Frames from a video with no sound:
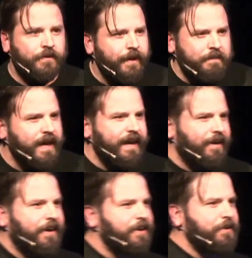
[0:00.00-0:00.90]
So I'm not
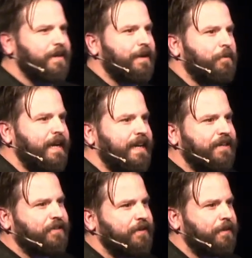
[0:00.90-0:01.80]
arguing that we
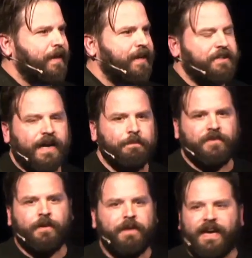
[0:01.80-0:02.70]
need to adopt
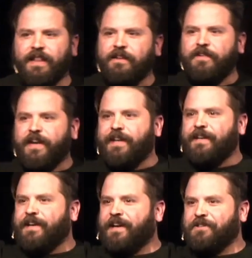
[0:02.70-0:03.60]
some
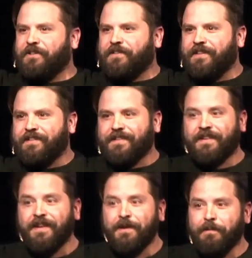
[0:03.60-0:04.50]
elevated consciousness
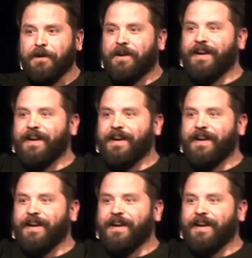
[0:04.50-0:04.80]
and put our